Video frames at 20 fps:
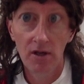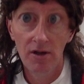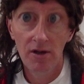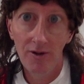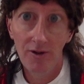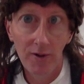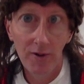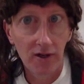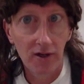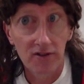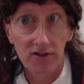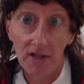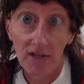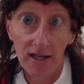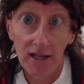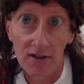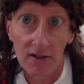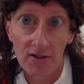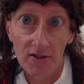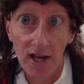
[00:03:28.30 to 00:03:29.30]
We don't say
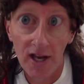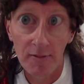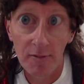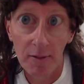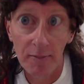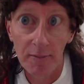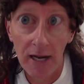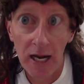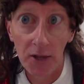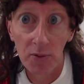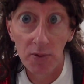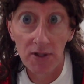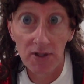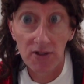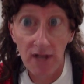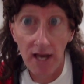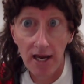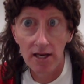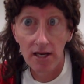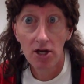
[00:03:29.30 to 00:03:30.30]
the same in math. We
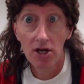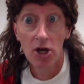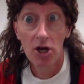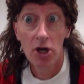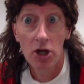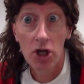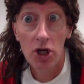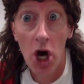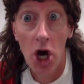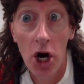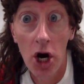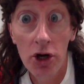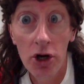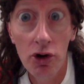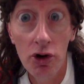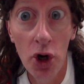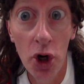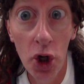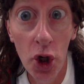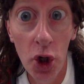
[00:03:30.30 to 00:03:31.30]
say
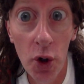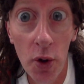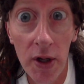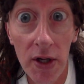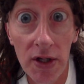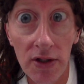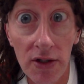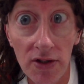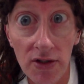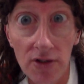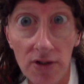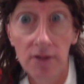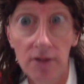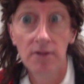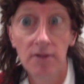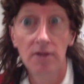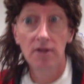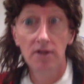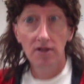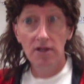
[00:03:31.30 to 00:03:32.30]
congruent.
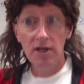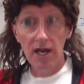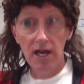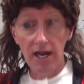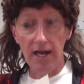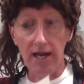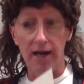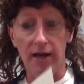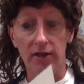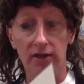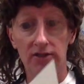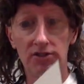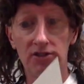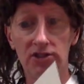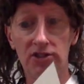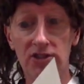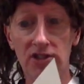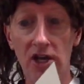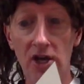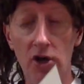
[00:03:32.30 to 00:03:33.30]
Yeah,
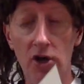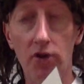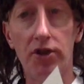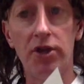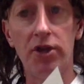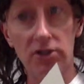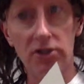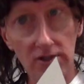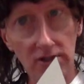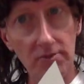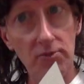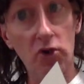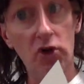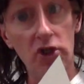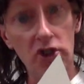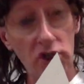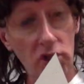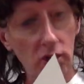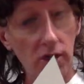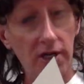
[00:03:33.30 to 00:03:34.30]
so there's some more
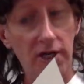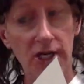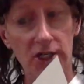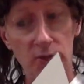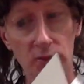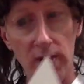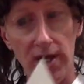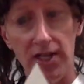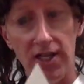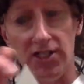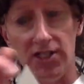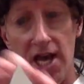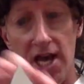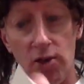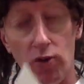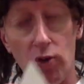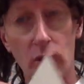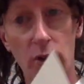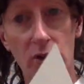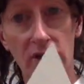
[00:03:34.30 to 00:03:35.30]
shortcuts we can take
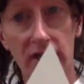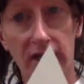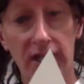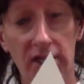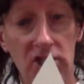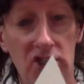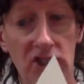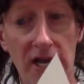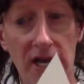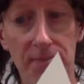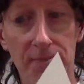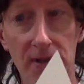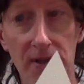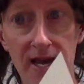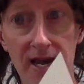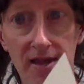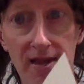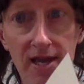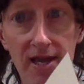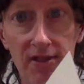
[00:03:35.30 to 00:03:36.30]
when we look at a shape
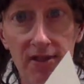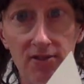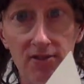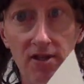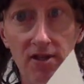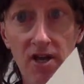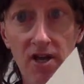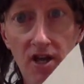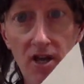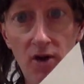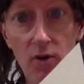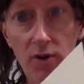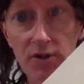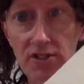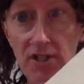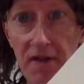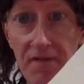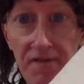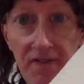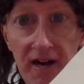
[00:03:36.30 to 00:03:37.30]
like this. Once
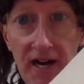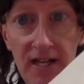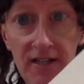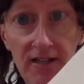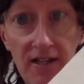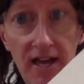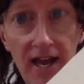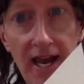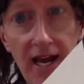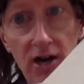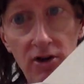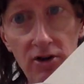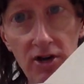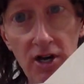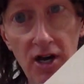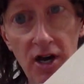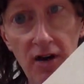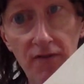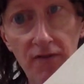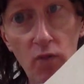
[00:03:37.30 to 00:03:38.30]
I find the area
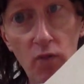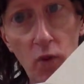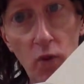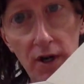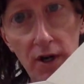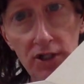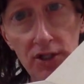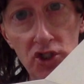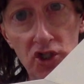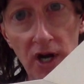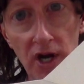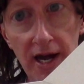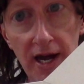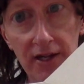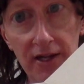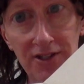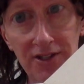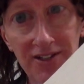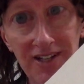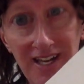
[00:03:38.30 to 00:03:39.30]
of one
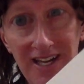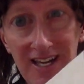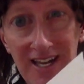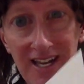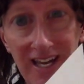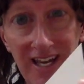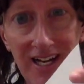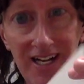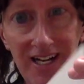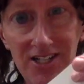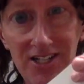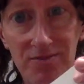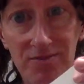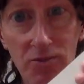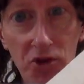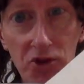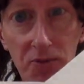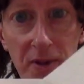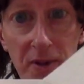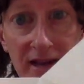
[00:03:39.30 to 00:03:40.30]
triangle, can I just
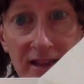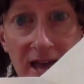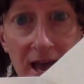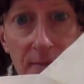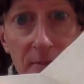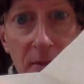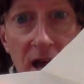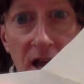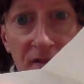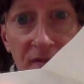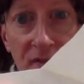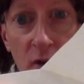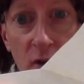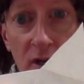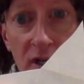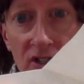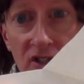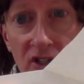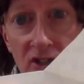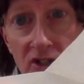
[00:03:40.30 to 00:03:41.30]
multiply that by
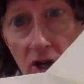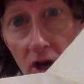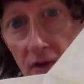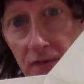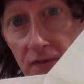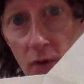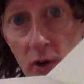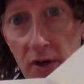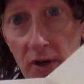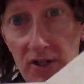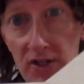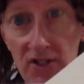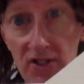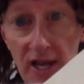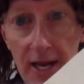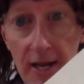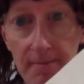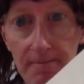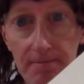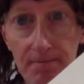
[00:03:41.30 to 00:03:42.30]
4 since all 4 are the
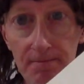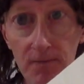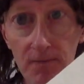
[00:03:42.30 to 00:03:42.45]
same?